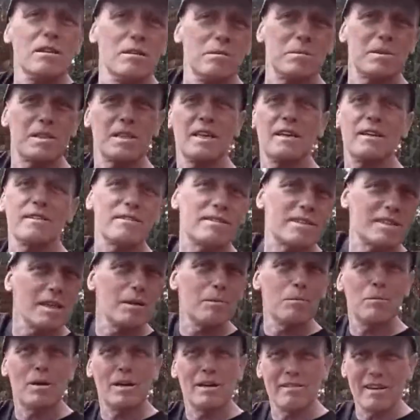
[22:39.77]
themselves
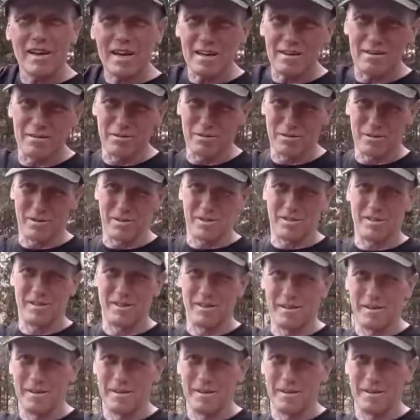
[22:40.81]
somewhere else.